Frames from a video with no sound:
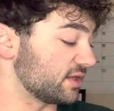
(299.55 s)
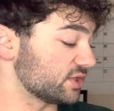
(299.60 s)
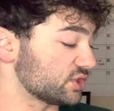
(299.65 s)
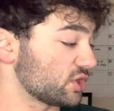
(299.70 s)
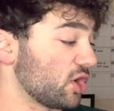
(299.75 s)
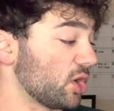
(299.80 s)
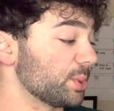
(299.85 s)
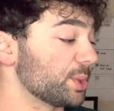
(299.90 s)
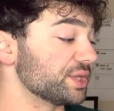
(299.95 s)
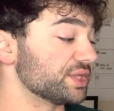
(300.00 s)
It's
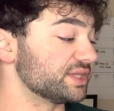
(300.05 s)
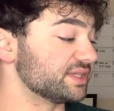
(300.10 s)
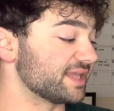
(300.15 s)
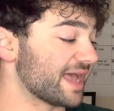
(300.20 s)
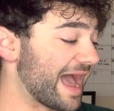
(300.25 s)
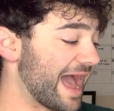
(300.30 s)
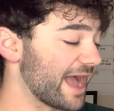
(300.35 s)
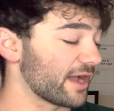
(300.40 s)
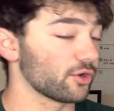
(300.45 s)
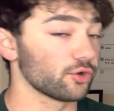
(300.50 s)
called a
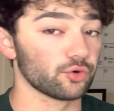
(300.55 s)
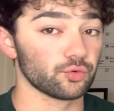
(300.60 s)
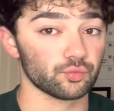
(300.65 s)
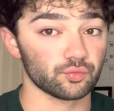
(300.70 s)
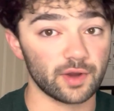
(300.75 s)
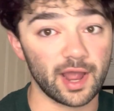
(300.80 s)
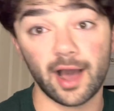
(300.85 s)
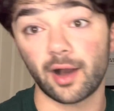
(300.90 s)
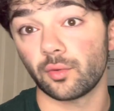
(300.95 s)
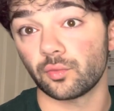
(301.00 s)
dagger
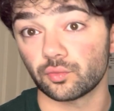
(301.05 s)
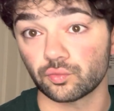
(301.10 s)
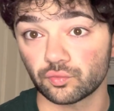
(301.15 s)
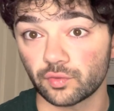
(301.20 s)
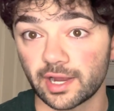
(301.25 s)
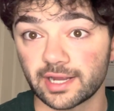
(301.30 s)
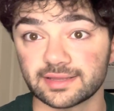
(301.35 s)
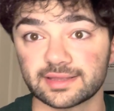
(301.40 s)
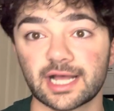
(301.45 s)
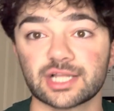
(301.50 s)
route,
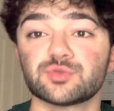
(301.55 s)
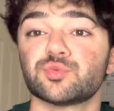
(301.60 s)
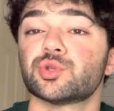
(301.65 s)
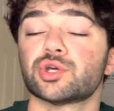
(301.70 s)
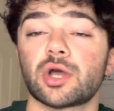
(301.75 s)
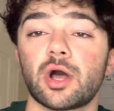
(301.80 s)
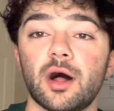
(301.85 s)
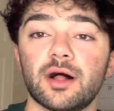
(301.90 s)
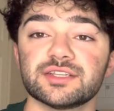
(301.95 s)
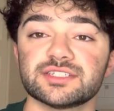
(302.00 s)
right? That's what the
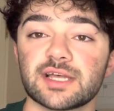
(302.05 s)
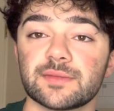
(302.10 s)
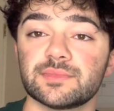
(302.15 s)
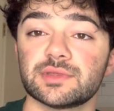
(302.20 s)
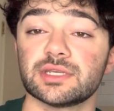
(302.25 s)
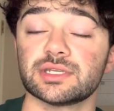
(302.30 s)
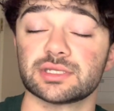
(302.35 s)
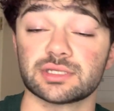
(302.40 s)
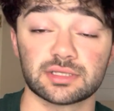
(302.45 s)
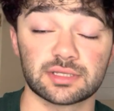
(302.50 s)

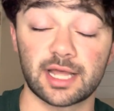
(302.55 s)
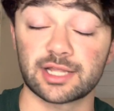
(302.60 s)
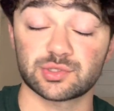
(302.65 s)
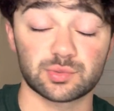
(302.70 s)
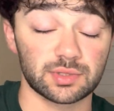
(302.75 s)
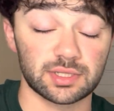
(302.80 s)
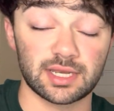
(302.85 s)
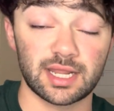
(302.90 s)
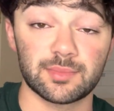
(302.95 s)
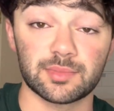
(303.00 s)
concept is. That's
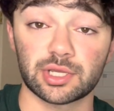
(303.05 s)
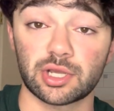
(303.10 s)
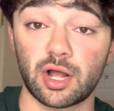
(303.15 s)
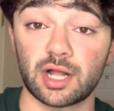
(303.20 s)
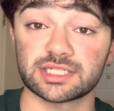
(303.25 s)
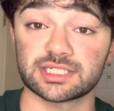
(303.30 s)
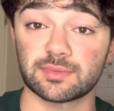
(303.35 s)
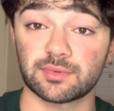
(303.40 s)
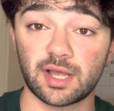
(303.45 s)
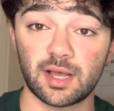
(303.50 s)
where the name of the
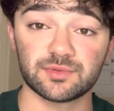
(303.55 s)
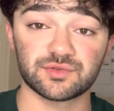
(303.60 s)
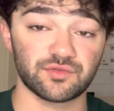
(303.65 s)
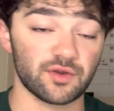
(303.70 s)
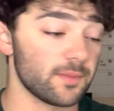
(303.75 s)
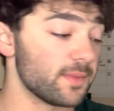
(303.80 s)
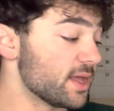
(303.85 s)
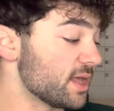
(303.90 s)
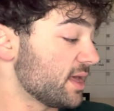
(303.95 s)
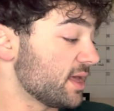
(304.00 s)
concept comes
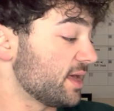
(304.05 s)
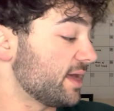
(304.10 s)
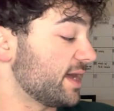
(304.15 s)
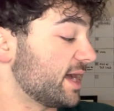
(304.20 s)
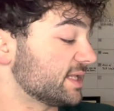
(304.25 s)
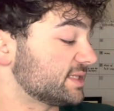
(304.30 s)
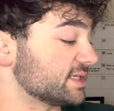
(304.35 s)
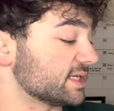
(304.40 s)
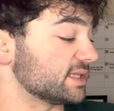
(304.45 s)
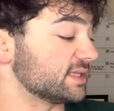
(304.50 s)
from.
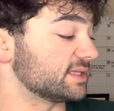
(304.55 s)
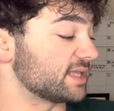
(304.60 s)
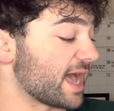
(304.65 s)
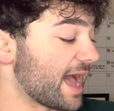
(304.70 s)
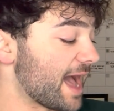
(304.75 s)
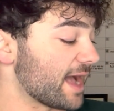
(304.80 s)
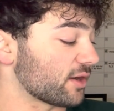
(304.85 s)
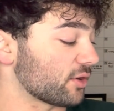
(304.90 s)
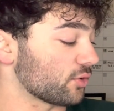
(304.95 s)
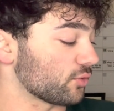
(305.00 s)
It's a
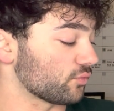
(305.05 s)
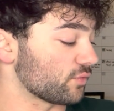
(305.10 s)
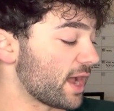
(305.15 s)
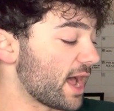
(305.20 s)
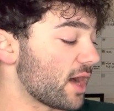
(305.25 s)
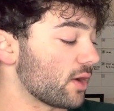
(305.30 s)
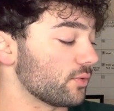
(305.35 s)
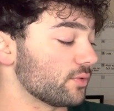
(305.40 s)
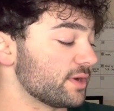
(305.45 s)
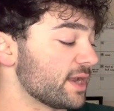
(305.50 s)
dagger
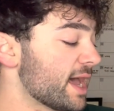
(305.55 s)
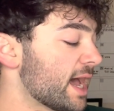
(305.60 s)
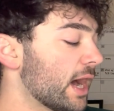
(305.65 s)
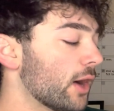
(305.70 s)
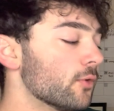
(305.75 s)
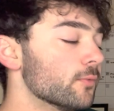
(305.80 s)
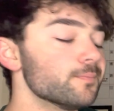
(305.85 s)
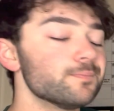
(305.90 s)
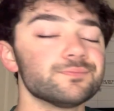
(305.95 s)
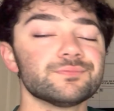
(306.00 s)
route.
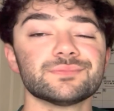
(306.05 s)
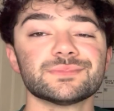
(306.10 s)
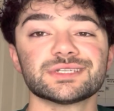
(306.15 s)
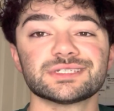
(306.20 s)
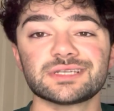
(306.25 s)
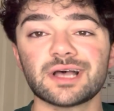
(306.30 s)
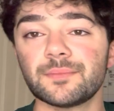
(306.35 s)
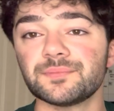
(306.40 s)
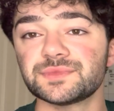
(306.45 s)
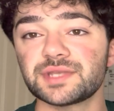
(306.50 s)
Now,
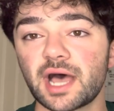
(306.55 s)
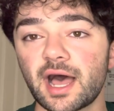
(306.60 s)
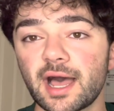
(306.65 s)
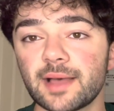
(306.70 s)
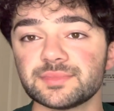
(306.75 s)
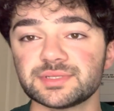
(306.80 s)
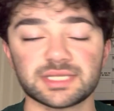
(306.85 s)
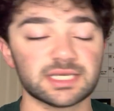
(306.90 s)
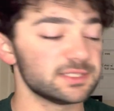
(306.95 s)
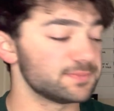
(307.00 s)

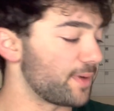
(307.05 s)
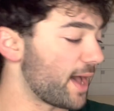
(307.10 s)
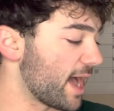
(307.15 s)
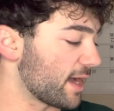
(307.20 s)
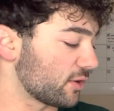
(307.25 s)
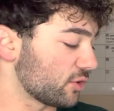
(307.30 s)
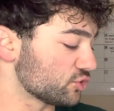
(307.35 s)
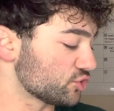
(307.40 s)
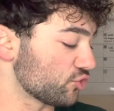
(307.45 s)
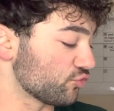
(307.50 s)
sometimes these
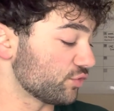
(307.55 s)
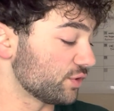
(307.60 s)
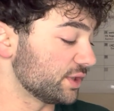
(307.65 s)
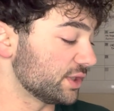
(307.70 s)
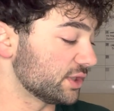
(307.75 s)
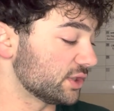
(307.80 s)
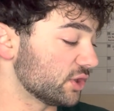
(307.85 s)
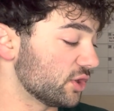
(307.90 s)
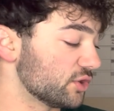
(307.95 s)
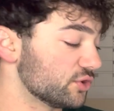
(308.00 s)
backers are
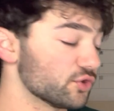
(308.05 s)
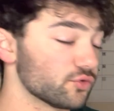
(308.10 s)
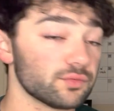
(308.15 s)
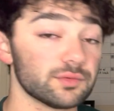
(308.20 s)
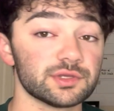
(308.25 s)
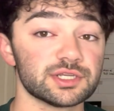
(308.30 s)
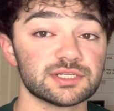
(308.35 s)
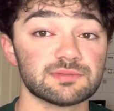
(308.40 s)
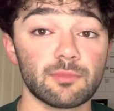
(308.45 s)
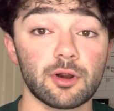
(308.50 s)
really good. They're
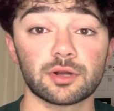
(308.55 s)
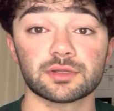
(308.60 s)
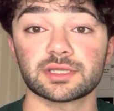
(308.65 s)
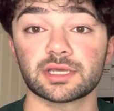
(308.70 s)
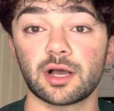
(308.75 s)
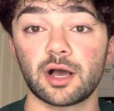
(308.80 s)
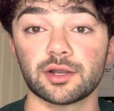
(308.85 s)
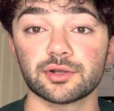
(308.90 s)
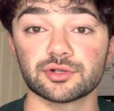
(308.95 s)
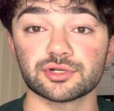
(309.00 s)
really smart.
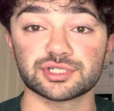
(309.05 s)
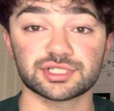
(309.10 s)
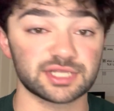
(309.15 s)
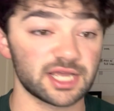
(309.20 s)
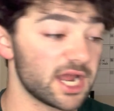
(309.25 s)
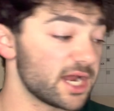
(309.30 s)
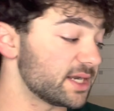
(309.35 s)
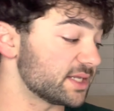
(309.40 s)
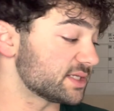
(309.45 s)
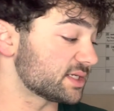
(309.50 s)
They
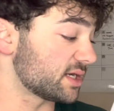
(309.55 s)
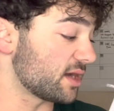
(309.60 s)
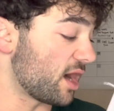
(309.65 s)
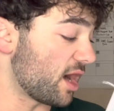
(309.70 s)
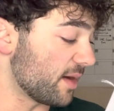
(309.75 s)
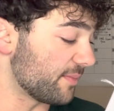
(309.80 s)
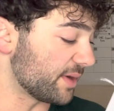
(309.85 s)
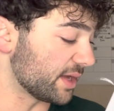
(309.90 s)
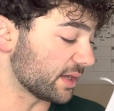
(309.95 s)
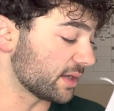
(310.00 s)
understand it's
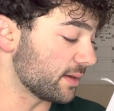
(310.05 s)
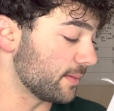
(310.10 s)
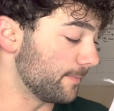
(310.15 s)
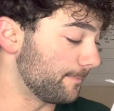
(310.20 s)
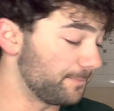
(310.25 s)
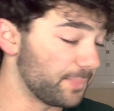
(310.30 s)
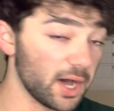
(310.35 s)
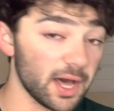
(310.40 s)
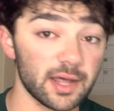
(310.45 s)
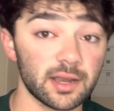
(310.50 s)
coming.
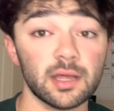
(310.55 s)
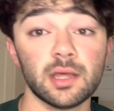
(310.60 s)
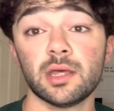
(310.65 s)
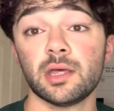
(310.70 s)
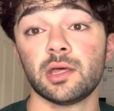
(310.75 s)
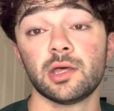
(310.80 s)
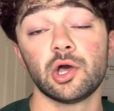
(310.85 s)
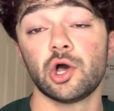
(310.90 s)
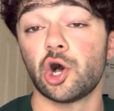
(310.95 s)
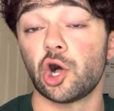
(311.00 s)
But
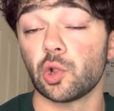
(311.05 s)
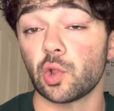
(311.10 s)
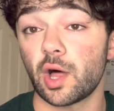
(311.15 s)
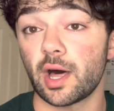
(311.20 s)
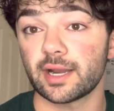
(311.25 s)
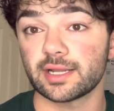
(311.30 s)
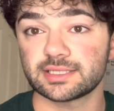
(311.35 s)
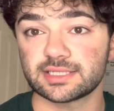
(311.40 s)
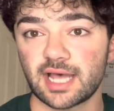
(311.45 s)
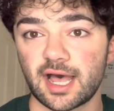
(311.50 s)
a
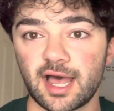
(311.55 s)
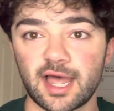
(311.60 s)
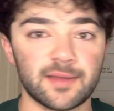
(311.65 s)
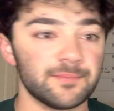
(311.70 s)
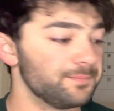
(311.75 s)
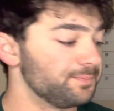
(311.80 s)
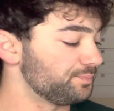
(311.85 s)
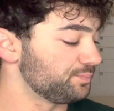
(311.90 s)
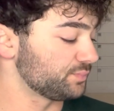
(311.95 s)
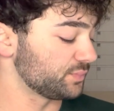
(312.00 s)
lot of
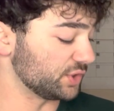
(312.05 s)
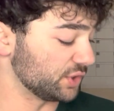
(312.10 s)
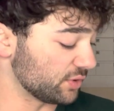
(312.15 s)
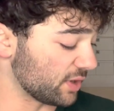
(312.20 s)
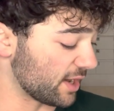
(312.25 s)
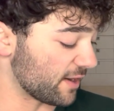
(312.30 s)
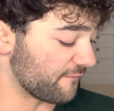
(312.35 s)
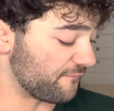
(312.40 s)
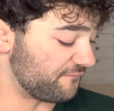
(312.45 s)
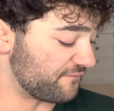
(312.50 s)
time, you
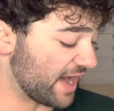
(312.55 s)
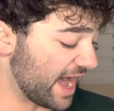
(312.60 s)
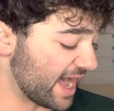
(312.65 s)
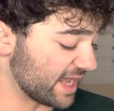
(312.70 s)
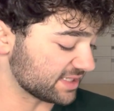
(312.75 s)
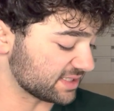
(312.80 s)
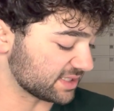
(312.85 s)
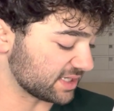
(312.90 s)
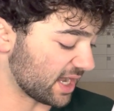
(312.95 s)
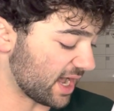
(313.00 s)
got a
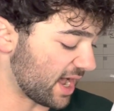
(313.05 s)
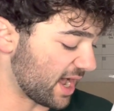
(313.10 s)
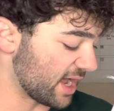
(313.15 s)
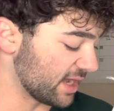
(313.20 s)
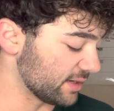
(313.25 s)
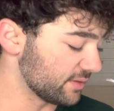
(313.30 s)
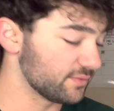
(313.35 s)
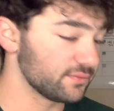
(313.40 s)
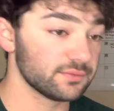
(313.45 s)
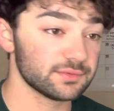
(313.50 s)
fast
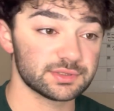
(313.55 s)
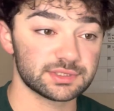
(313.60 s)
guy.